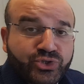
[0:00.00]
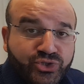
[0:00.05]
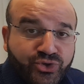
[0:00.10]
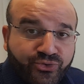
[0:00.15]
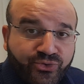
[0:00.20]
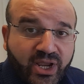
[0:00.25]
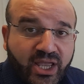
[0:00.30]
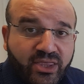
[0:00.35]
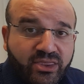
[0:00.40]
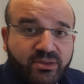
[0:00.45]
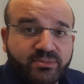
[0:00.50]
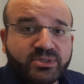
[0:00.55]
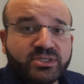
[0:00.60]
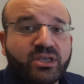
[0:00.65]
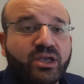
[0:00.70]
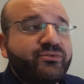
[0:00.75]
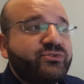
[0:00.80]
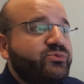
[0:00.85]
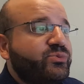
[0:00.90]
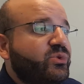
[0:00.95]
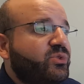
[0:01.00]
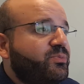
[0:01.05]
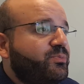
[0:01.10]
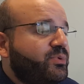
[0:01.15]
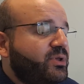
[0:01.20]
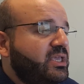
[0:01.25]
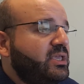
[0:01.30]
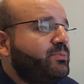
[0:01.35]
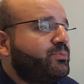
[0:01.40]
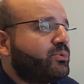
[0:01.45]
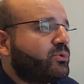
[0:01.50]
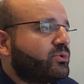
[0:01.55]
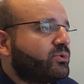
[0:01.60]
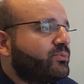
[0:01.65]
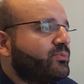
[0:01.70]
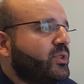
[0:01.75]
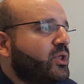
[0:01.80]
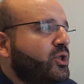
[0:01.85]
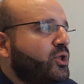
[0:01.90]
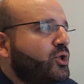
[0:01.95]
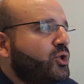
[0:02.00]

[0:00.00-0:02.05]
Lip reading: surround themselves with people